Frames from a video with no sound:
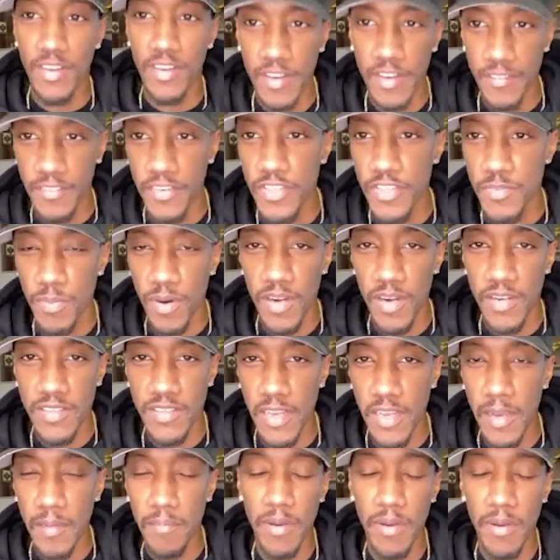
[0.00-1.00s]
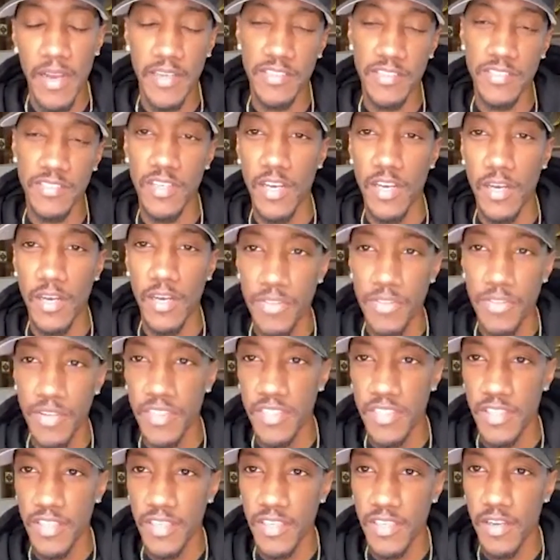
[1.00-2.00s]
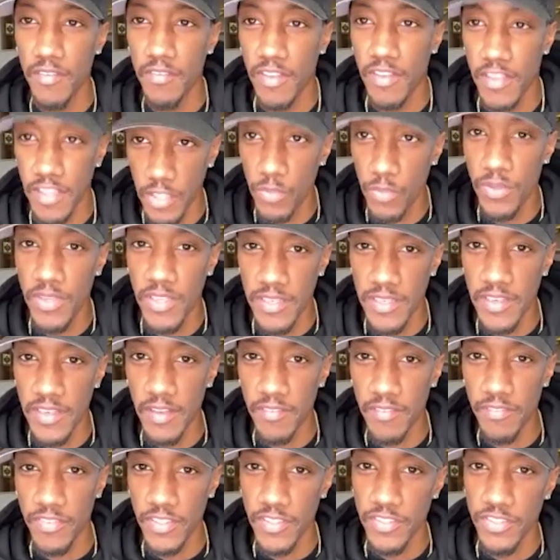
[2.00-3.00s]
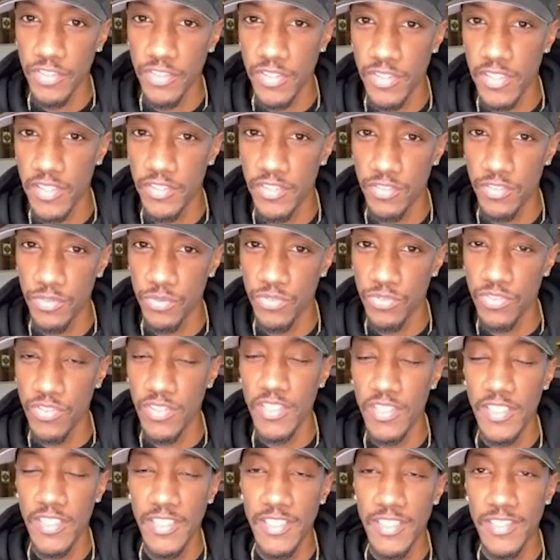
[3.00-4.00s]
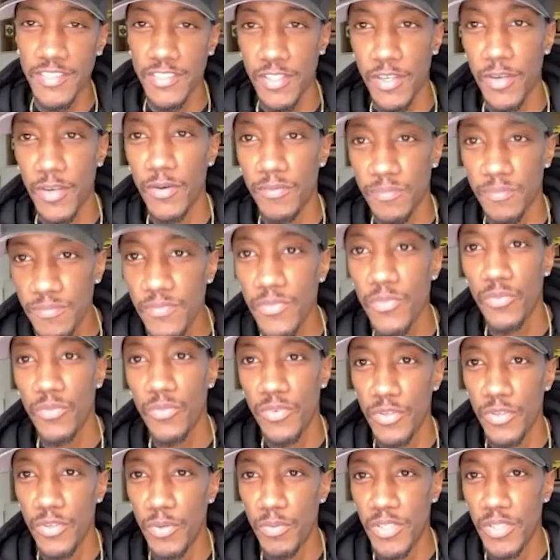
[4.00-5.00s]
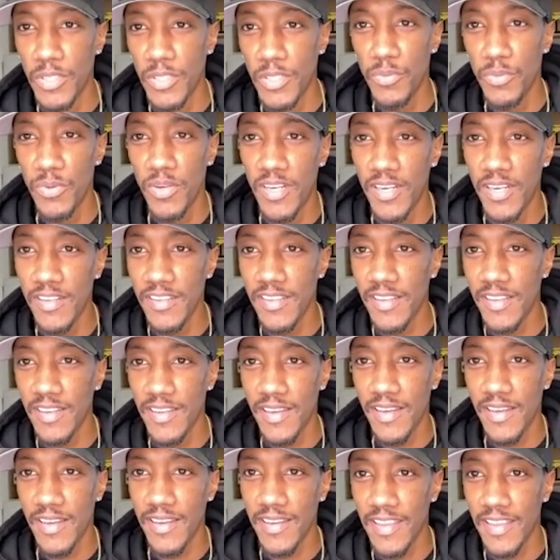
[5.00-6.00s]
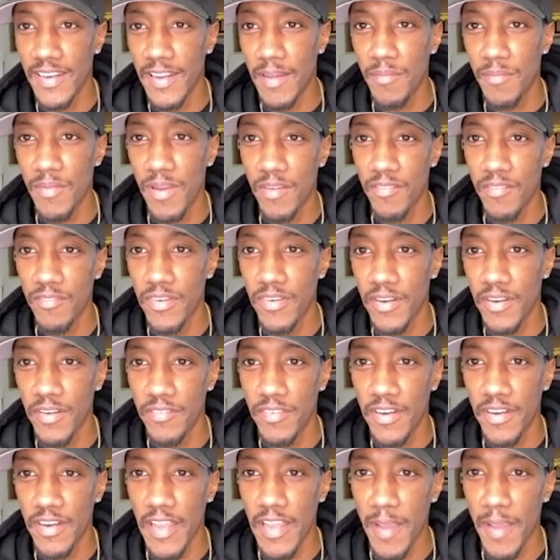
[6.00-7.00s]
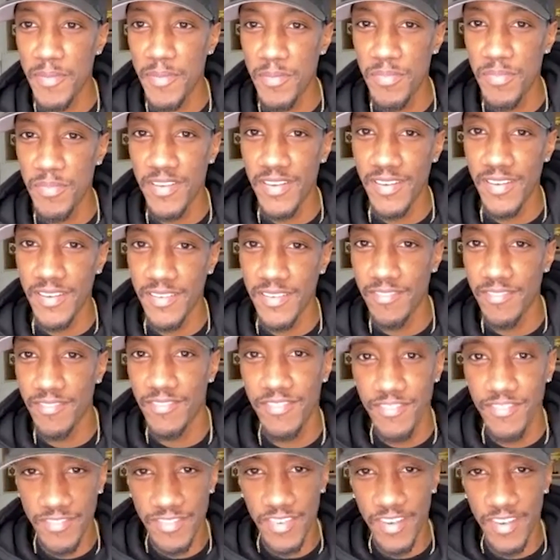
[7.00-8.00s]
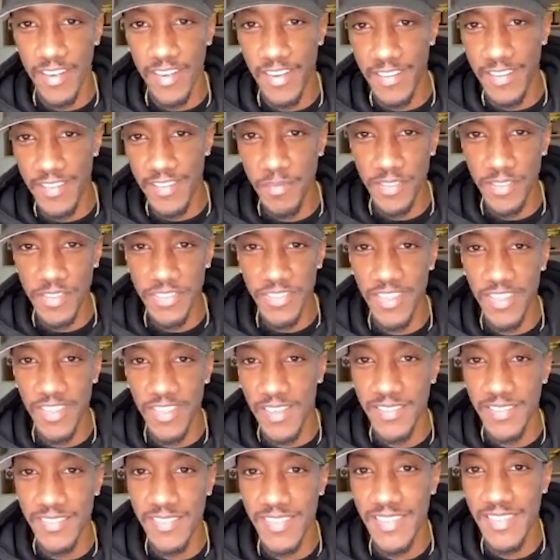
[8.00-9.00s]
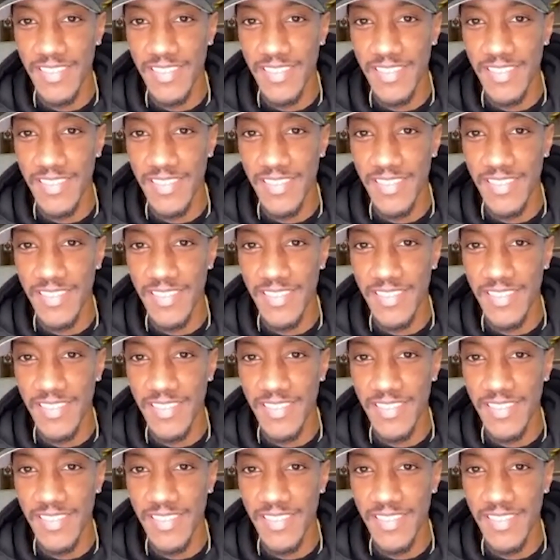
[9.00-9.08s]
Every smart top box you could think of, like you would get Netflix, you get Zeus. So we're doing really well. And again, I'm very, very happy to be here, and very nice to meet you guys.